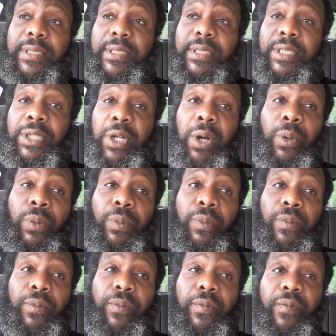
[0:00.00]

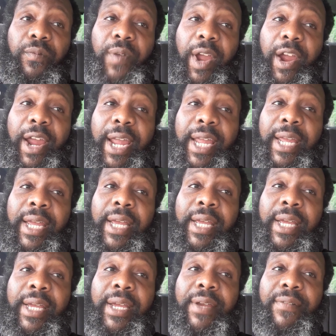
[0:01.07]
Very,
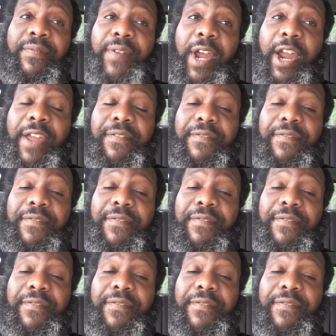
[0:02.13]
very,